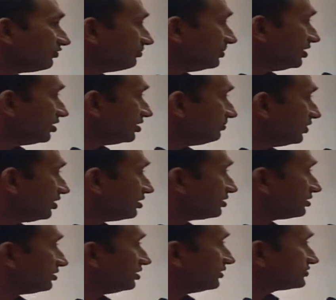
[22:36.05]
beyond block
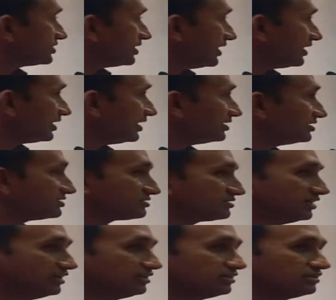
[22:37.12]
of Saraikela
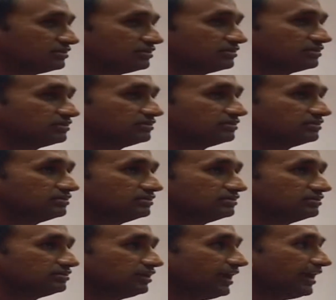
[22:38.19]
district,
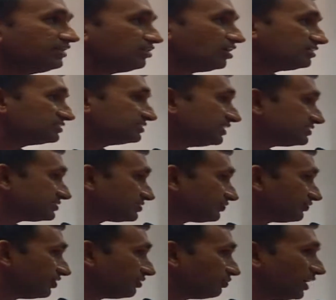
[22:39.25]
and not just
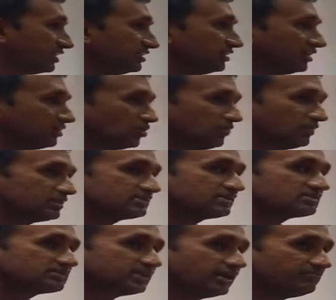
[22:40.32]
for 1 year, over a
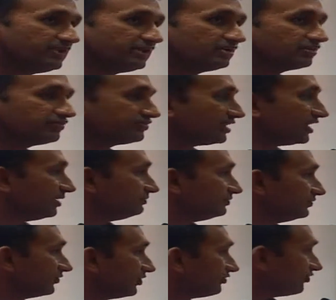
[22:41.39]
sustained period of time
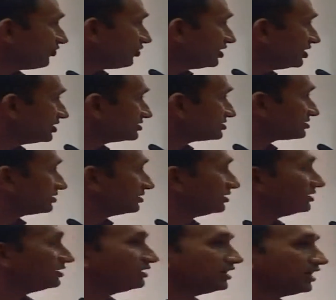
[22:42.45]
for 4 years,
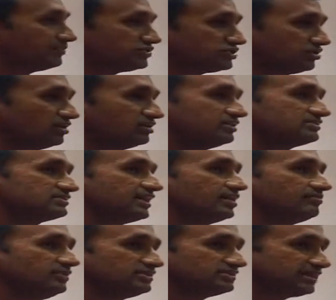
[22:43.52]
I'm sure this can
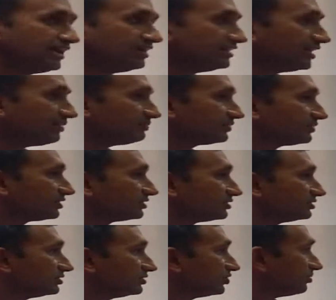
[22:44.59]
be scaled up
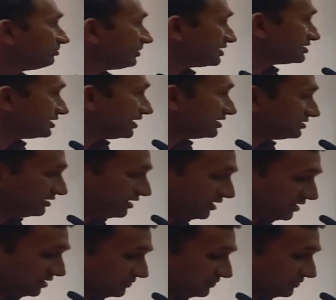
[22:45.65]
to a much larger area.